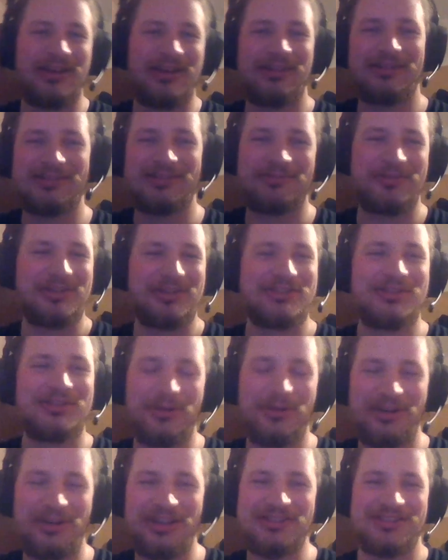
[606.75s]
three
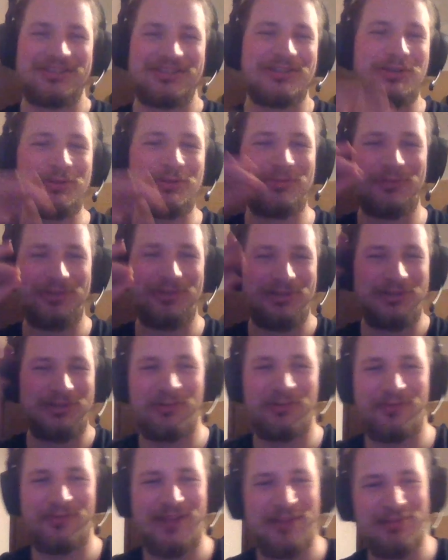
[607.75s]
stories, for the
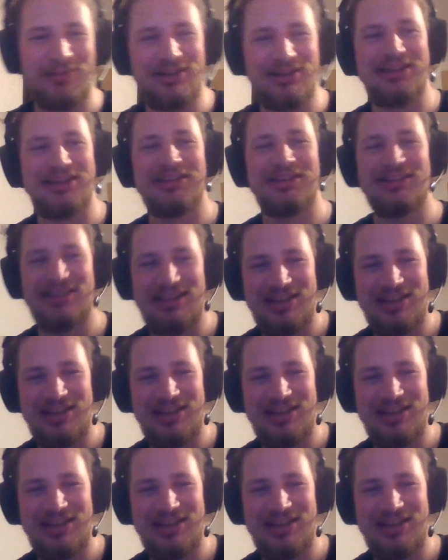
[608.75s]
whole family.